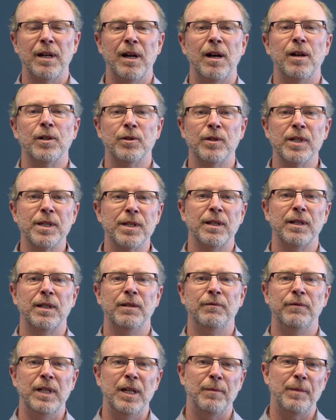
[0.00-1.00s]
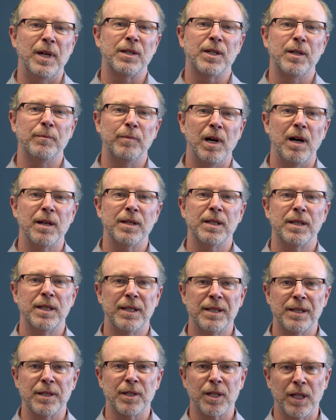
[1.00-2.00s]
characteristic of VMS deposits
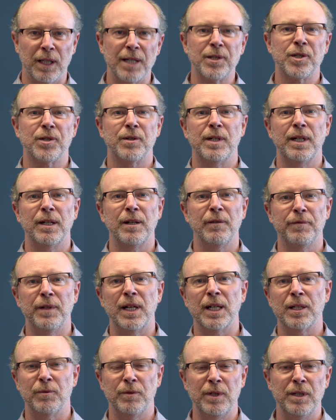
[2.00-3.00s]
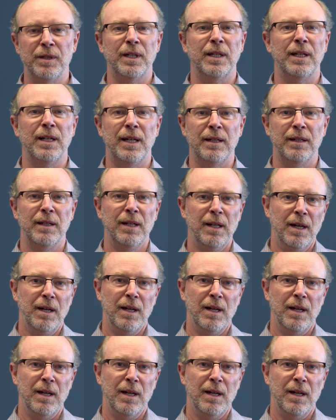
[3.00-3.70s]
is this clustering effect where you can get